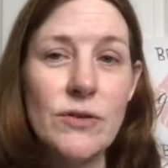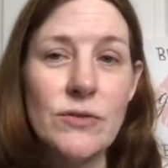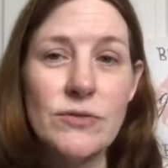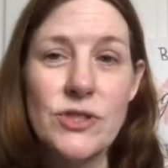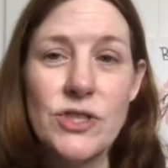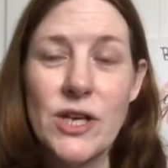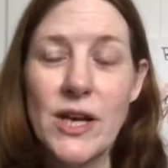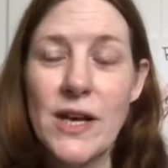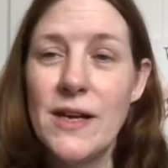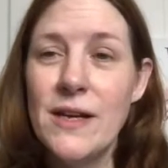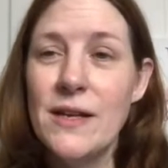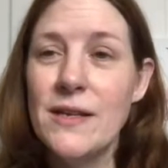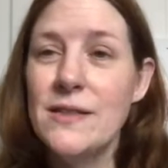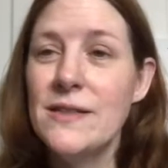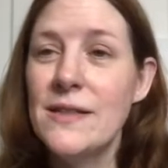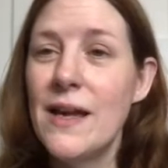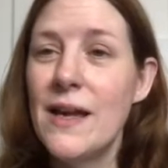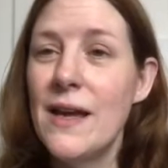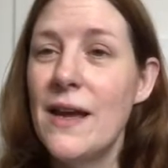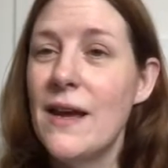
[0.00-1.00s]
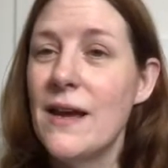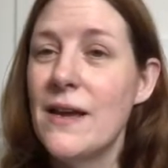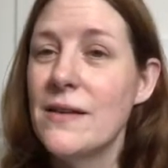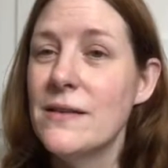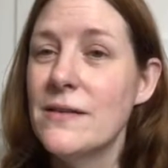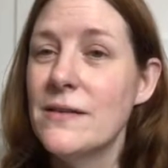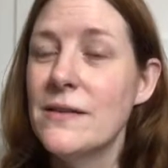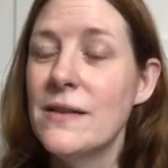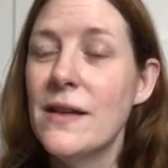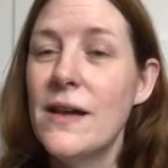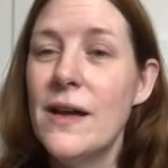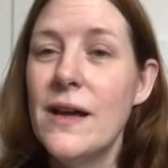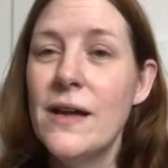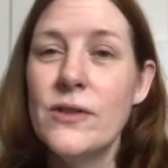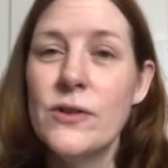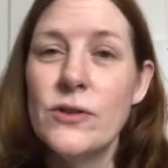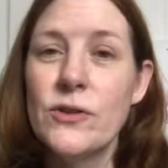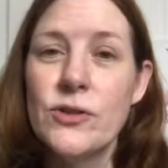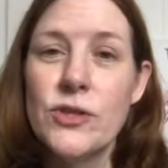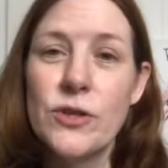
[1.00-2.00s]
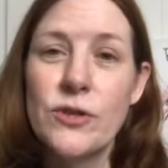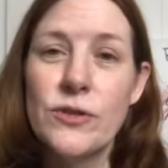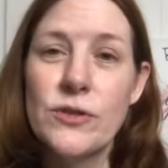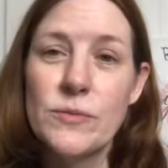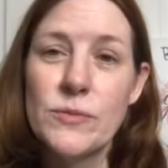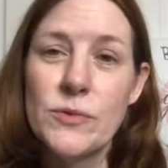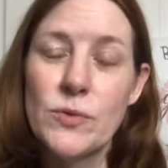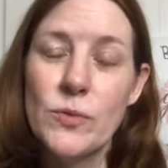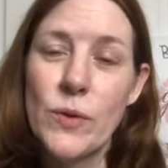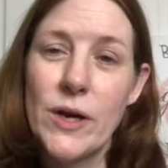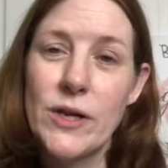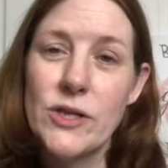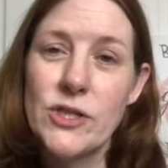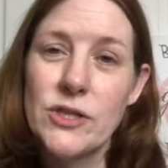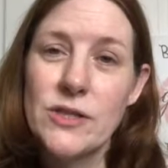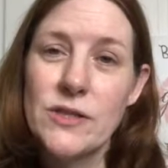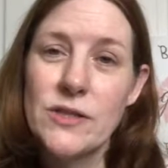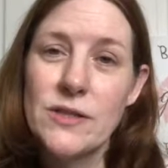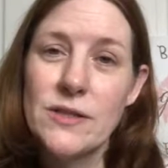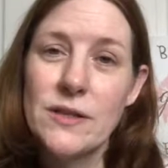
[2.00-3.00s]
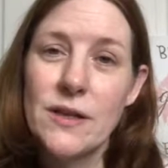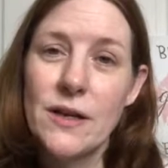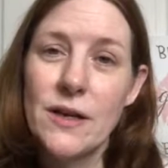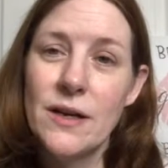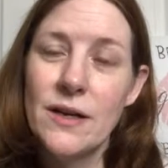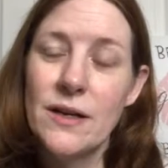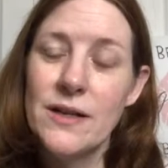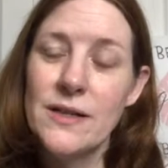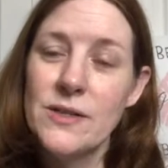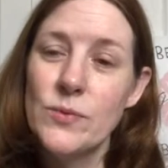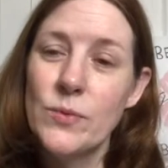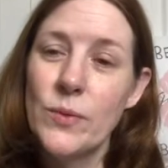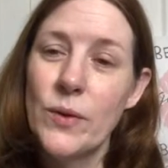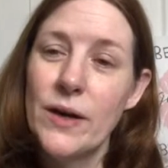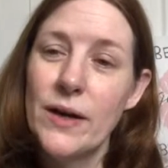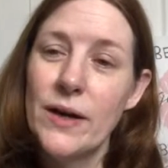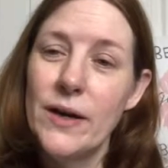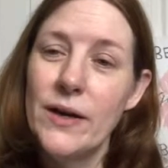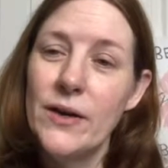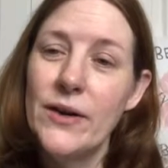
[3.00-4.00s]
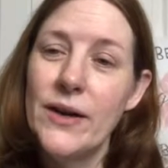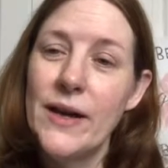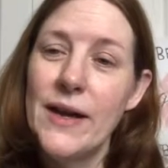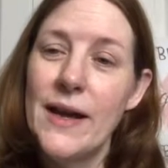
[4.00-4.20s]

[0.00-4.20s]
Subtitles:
shades, and they'll show you some swatches as well.